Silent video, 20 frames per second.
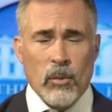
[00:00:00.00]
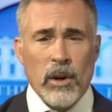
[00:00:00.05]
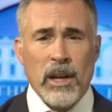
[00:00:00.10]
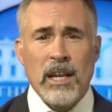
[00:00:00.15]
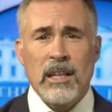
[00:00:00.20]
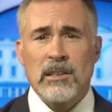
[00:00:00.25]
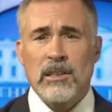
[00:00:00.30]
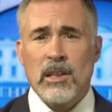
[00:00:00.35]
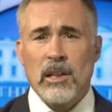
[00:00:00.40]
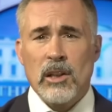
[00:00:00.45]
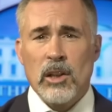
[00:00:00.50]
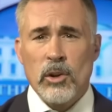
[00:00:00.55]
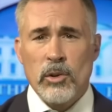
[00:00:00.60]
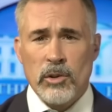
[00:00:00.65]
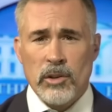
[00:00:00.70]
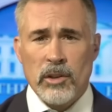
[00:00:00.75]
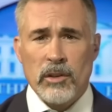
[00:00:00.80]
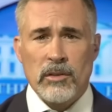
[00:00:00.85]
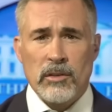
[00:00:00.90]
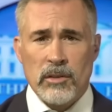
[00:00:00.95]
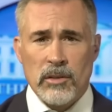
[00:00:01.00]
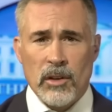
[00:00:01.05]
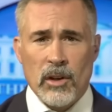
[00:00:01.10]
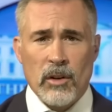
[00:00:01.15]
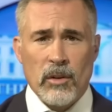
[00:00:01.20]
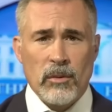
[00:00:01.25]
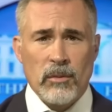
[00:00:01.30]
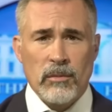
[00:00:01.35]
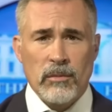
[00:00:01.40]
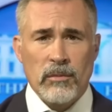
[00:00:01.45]
We need solutions,
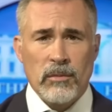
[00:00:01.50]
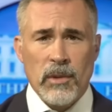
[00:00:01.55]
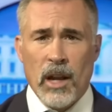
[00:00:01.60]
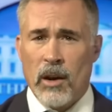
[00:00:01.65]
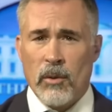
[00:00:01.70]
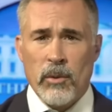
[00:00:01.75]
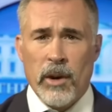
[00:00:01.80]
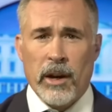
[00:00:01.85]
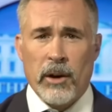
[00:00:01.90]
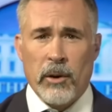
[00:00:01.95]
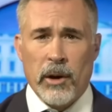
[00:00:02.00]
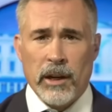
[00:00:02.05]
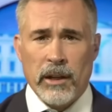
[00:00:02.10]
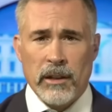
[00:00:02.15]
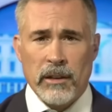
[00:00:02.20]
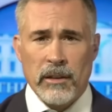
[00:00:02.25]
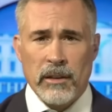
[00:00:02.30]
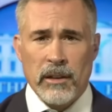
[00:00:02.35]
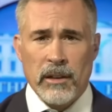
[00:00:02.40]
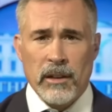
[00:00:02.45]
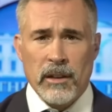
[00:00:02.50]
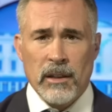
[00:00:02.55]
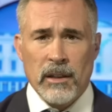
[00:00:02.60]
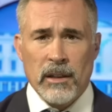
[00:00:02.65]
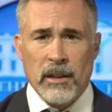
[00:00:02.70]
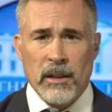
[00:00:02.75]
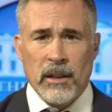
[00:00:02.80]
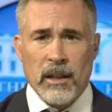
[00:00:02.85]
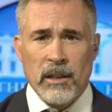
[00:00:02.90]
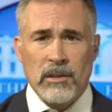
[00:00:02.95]
though, not rhetoric.
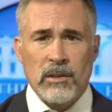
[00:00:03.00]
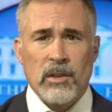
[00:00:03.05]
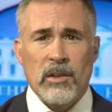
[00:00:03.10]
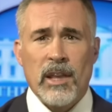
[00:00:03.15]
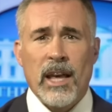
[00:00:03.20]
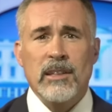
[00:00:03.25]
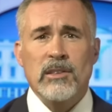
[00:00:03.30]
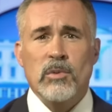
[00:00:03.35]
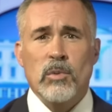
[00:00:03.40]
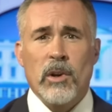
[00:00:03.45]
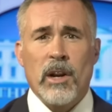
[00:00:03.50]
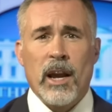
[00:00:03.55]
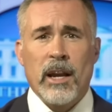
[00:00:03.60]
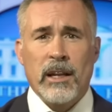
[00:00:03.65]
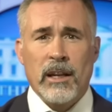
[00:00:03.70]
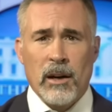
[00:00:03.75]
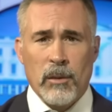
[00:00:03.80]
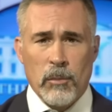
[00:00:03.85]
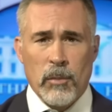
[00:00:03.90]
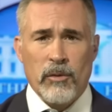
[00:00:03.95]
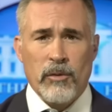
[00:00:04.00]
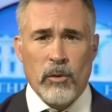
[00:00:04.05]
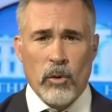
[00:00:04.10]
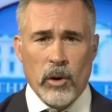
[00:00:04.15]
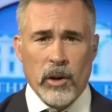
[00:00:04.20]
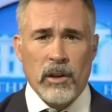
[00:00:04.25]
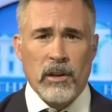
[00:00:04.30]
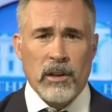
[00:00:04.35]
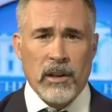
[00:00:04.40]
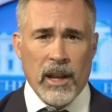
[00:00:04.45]
And so that's what I come
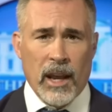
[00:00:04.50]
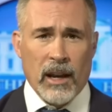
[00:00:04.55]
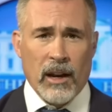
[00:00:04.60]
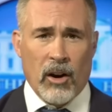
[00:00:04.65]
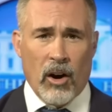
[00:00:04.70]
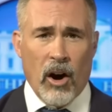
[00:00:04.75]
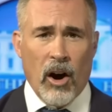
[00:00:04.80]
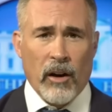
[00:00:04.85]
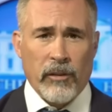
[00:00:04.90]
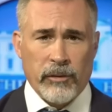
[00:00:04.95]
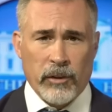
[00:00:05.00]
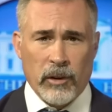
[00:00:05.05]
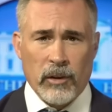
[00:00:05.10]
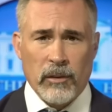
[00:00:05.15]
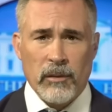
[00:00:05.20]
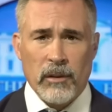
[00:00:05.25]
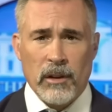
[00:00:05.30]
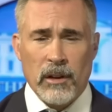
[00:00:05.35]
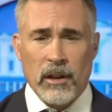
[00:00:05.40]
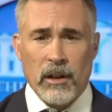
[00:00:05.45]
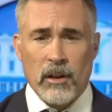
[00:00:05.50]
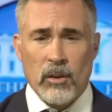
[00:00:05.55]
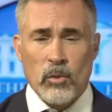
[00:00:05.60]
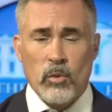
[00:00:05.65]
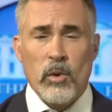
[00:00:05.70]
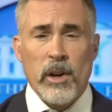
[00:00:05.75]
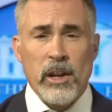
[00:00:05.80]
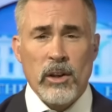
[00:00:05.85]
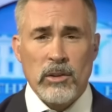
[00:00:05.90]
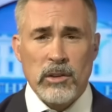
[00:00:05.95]
before you today to offer.
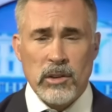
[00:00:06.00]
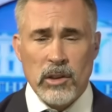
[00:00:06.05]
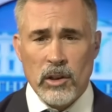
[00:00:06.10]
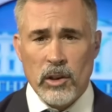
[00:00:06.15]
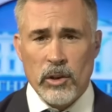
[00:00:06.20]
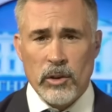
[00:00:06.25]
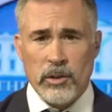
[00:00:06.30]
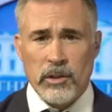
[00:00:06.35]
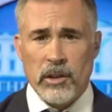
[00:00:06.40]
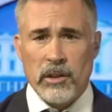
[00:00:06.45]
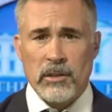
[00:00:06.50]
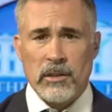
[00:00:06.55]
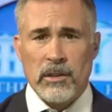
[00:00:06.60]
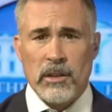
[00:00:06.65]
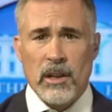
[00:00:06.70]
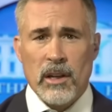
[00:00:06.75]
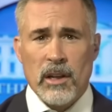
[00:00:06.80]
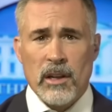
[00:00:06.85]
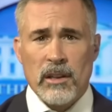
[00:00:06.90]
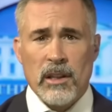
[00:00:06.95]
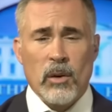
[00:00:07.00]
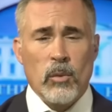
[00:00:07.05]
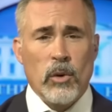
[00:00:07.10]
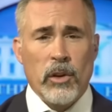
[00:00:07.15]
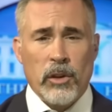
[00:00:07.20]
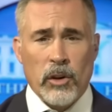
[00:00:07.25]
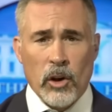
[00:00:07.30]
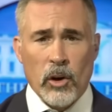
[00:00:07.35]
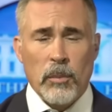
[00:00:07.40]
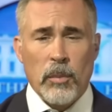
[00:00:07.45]
Real solutions that,
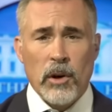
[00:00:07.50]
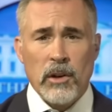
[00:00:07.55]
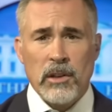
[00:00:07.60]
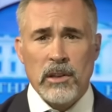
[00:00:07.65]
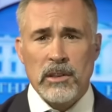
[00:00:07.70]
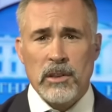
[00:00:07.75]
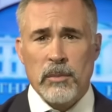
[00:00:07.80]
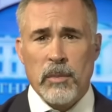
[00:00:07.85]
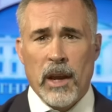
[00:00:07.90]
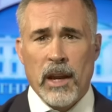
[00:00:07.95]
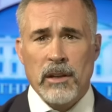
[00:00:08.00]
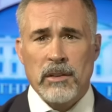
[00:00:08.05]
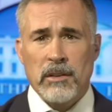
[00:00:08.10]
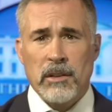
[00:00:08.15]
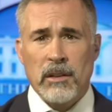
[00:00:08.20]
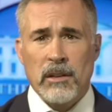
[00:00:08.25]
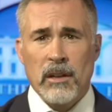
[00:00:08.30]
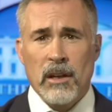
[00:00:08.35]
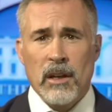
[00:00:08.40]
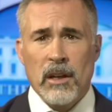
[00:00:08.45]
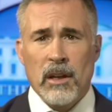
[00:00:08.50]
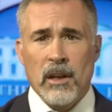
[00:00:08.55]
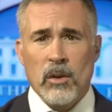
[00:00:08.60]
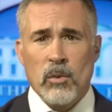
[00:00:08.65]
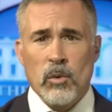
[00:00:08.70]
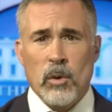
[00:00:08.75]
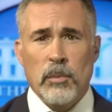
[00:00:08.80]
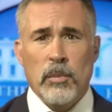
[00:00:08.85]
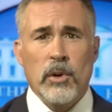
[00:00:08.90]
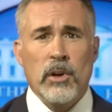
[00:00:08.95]
with your participation,
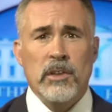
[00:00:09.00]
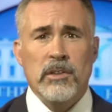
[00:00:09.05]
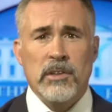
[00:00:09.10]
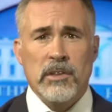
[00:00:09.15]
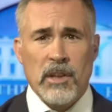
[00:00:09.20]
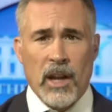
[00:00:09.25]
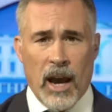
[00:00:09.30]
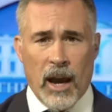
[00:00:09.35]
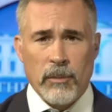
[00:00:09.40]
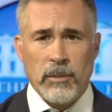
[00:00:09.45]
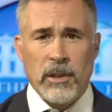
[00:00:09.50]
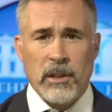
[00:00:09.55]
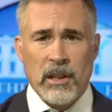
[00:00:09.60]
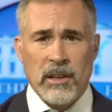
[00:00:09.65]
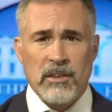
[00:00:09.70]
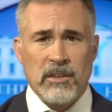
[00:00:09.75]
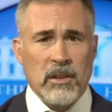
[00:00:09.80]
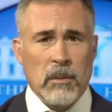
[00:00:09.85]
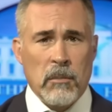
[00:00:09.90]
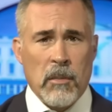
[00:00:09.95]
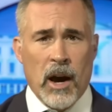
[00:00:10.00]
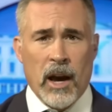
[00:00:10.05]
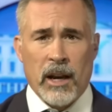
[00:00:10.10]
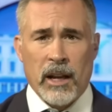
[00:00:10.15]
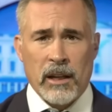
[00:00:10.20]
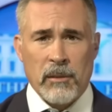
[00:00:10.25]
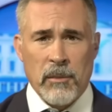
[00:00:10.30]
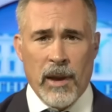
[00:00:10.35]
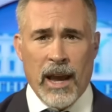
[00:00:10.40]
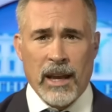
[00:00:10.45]
will put a stop to these
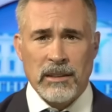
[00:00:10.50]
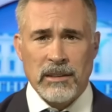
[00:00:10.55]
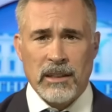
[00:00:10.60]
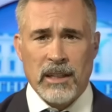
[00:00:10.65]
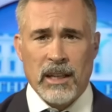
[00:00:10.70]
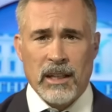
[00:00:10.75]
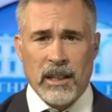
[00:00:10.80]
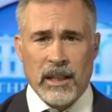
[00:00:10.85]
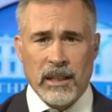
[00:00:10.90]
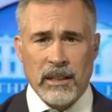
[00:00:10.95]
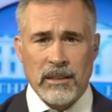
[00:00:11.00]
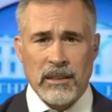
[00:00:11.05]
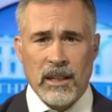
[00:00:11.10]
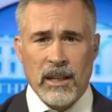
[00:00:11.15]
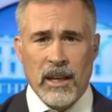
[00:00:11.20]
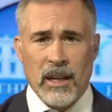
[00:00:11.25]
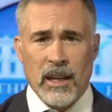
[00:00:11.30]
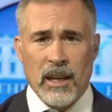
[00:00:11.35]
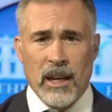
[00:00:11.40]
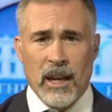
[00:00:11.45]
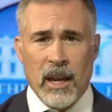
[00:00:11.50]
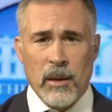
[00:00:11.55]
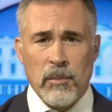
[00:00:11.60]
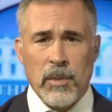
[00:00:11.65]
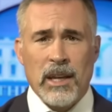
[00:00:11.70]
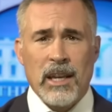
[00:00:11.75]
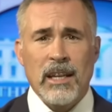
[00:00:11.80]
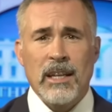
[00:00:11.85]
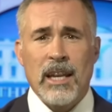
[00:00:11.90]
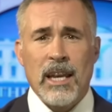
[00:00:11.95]
demonic mass killings and
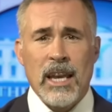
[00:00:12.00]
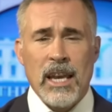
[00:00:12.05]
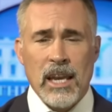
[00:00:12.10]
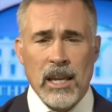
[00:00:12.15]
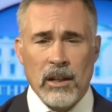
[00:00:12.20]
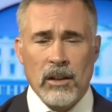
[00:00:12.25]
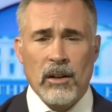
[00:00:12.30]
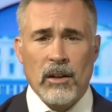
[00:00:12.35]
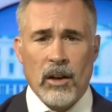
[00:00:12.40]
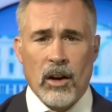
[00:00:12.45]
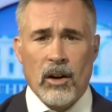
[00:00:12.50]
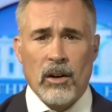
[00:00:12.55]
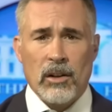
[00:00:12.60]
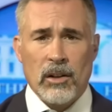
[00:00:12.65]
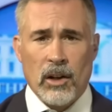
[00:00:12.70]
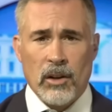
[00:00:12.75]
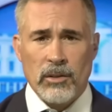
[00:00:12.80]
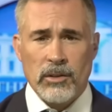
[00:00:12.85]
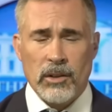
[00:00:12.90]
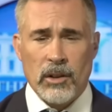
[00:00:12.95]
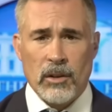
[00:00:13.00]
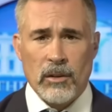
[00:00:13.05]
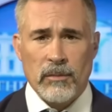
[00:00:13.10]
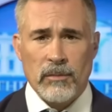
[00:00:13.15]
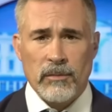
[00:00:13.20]
begin to heal our culture.